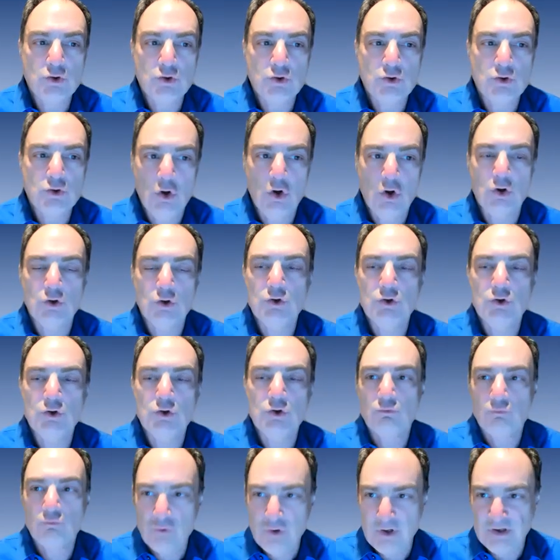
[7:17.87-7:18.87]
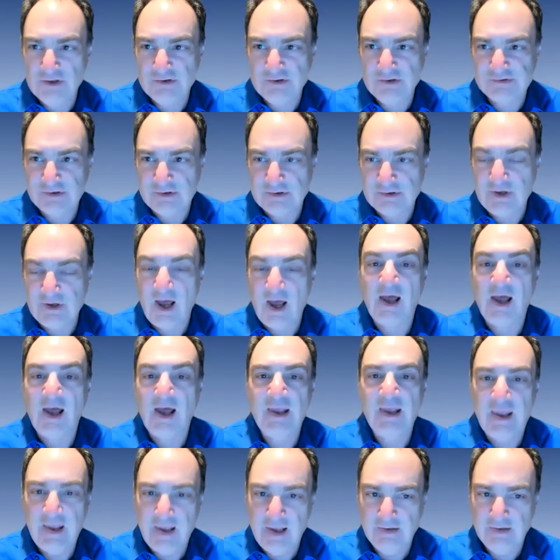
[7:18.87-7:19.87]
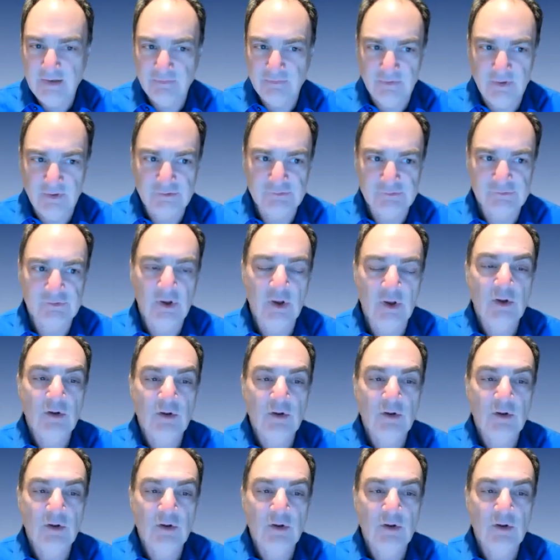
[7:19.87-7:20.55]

good reason. I hate this.